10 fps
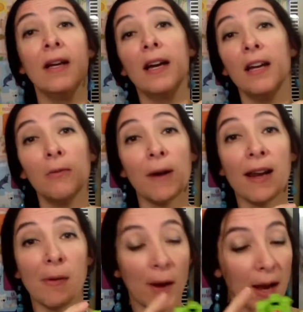And right
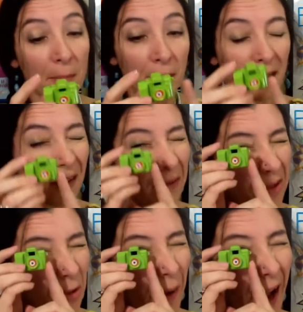away, I put it over
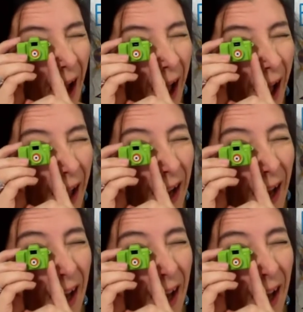to my eye.